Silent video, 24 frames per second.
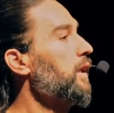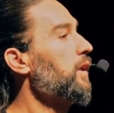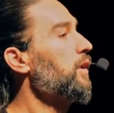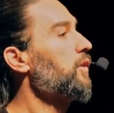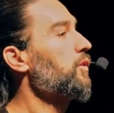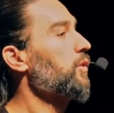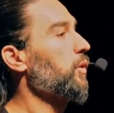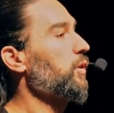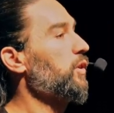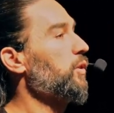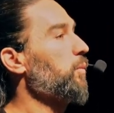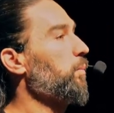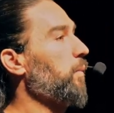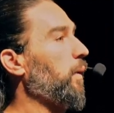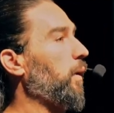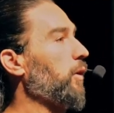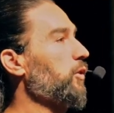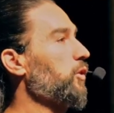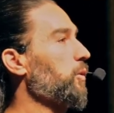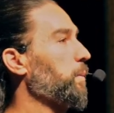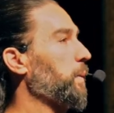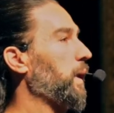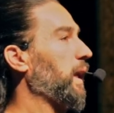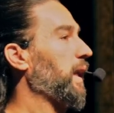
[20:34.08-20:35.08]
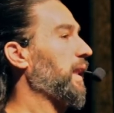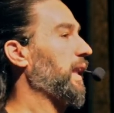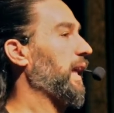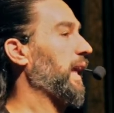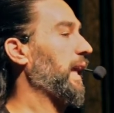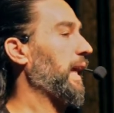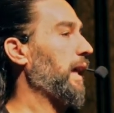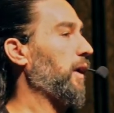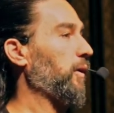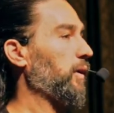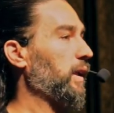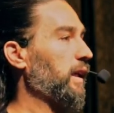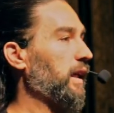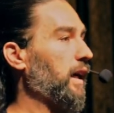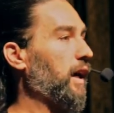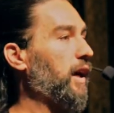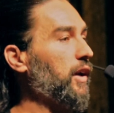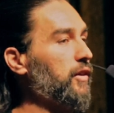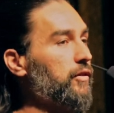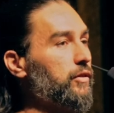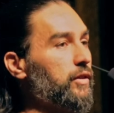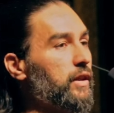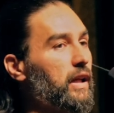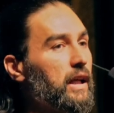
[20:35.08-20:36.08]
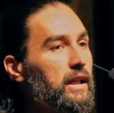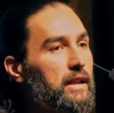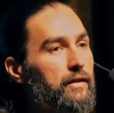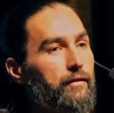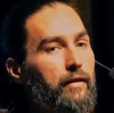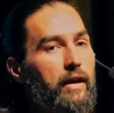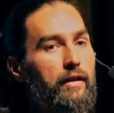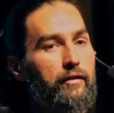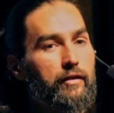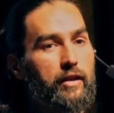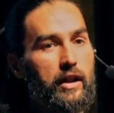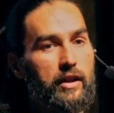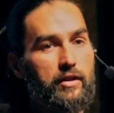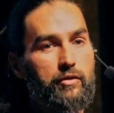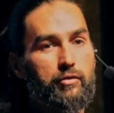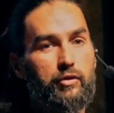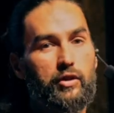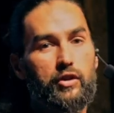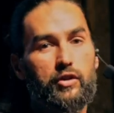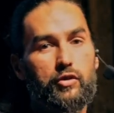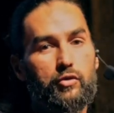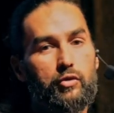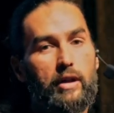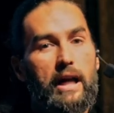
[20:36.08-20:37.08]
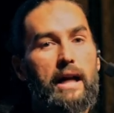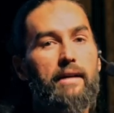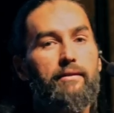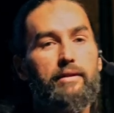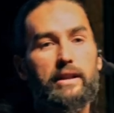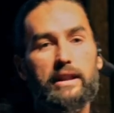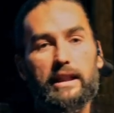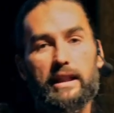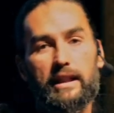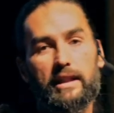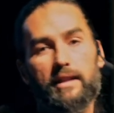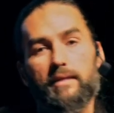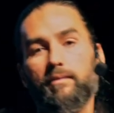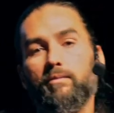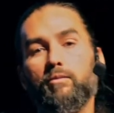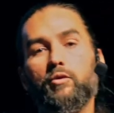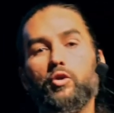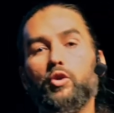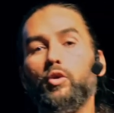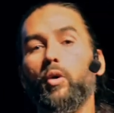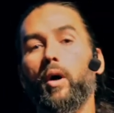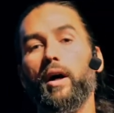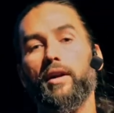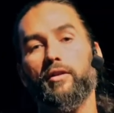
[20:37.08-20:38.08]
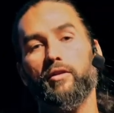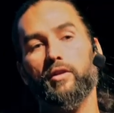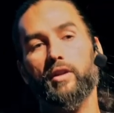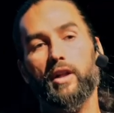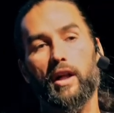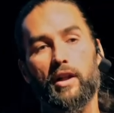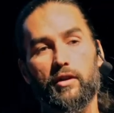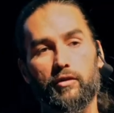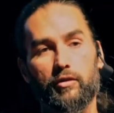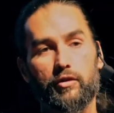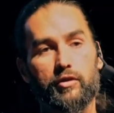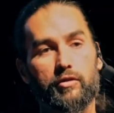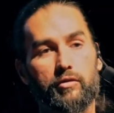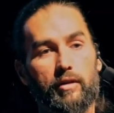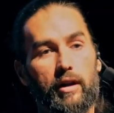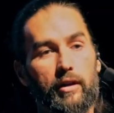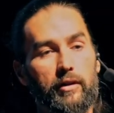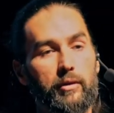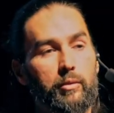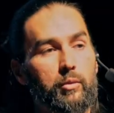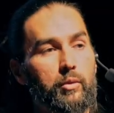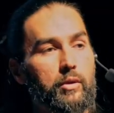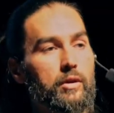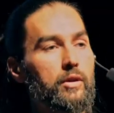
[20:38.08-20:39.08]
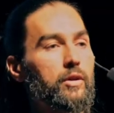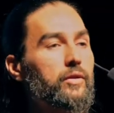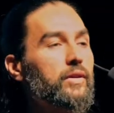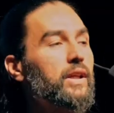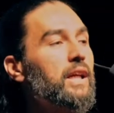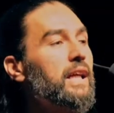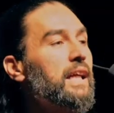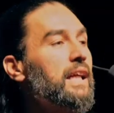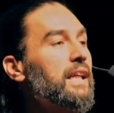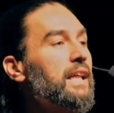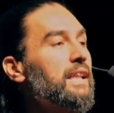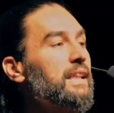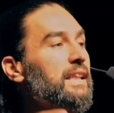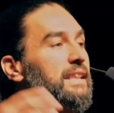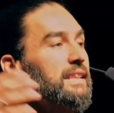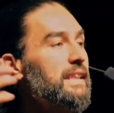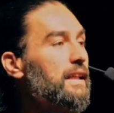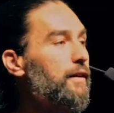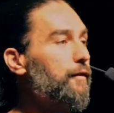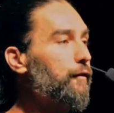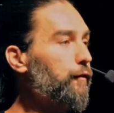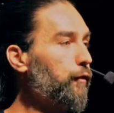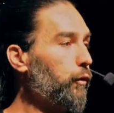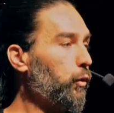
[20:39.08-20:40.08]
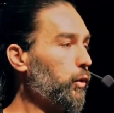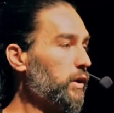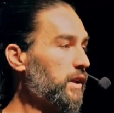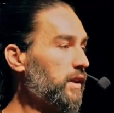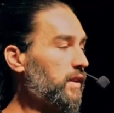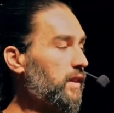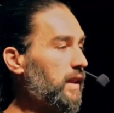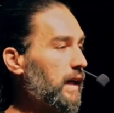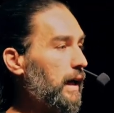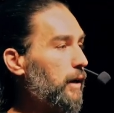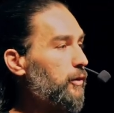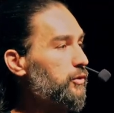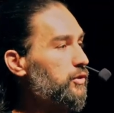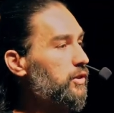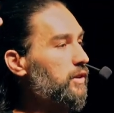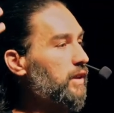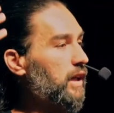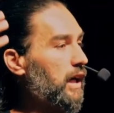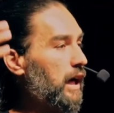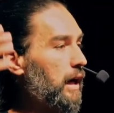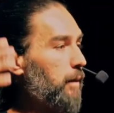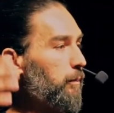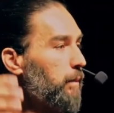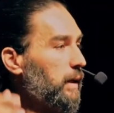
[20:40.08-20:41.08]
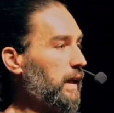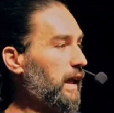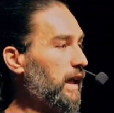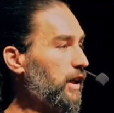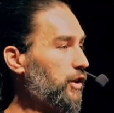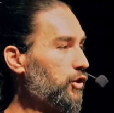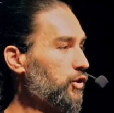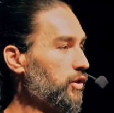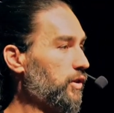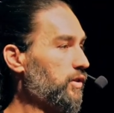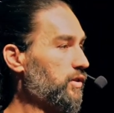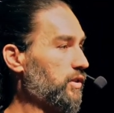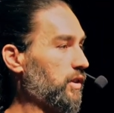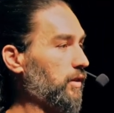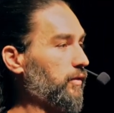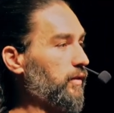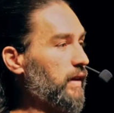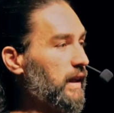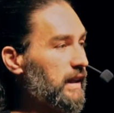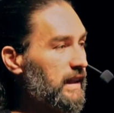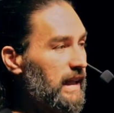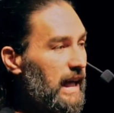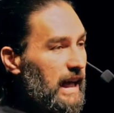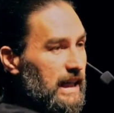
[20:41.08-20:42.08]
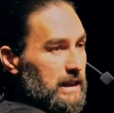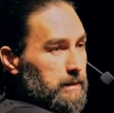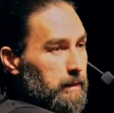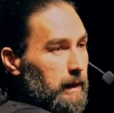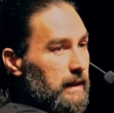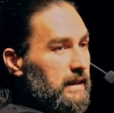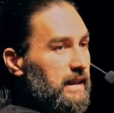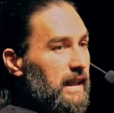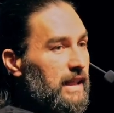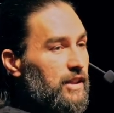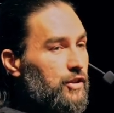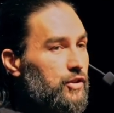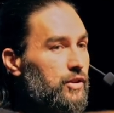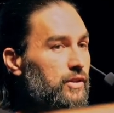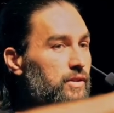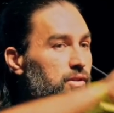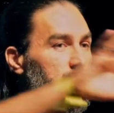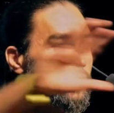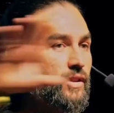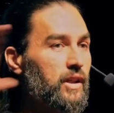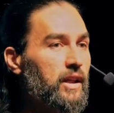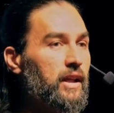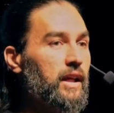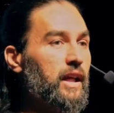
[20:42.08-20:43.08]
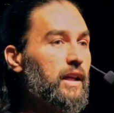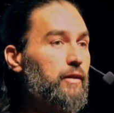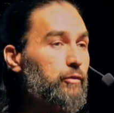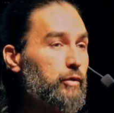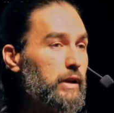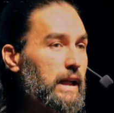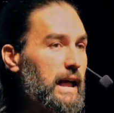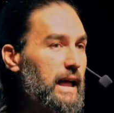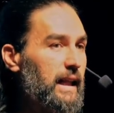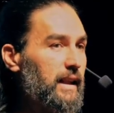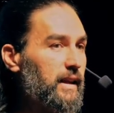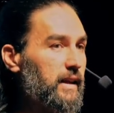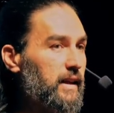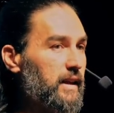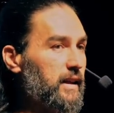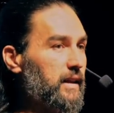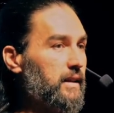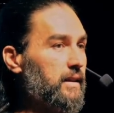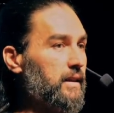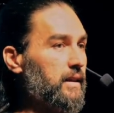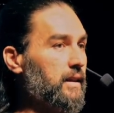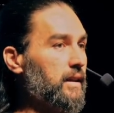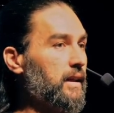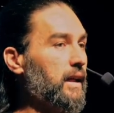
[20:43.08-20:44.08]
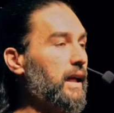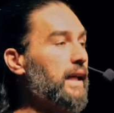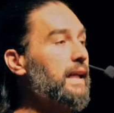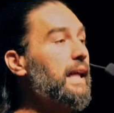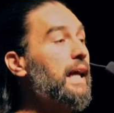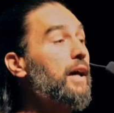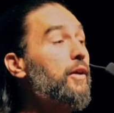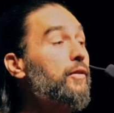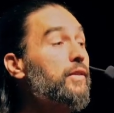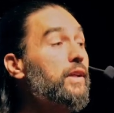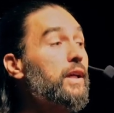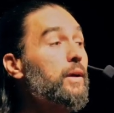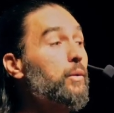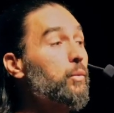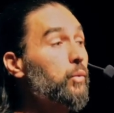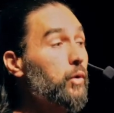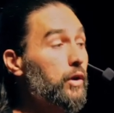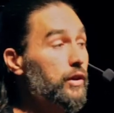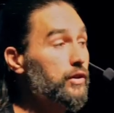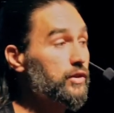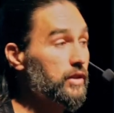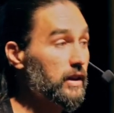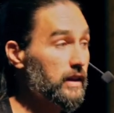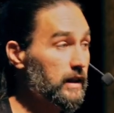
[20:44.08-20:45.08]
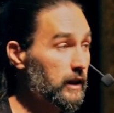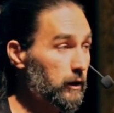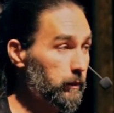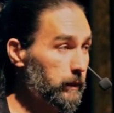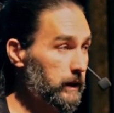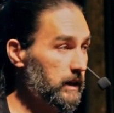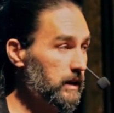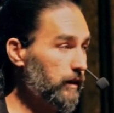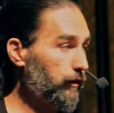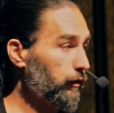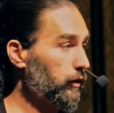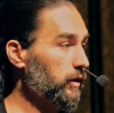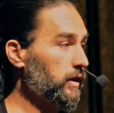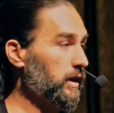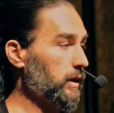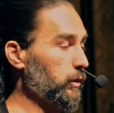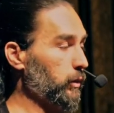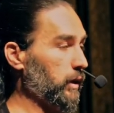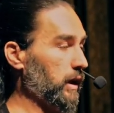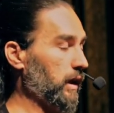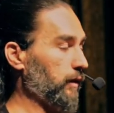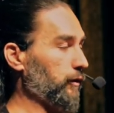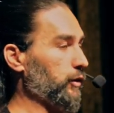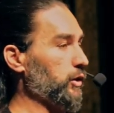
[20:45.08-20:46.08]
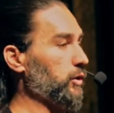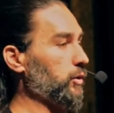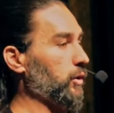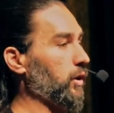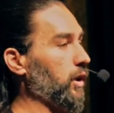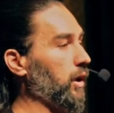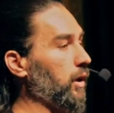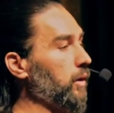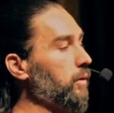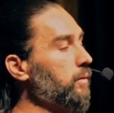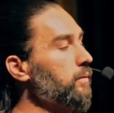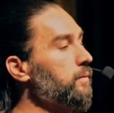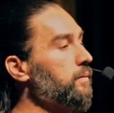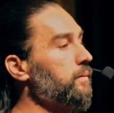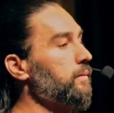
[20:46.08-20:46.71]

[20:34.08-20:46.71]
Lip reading: So you multiply that out, like 195 countries, traveling in 200 countries around the world. That's like 40,000 combinations of like expectations and reality. And healthcare works a little bit differently wherever you go.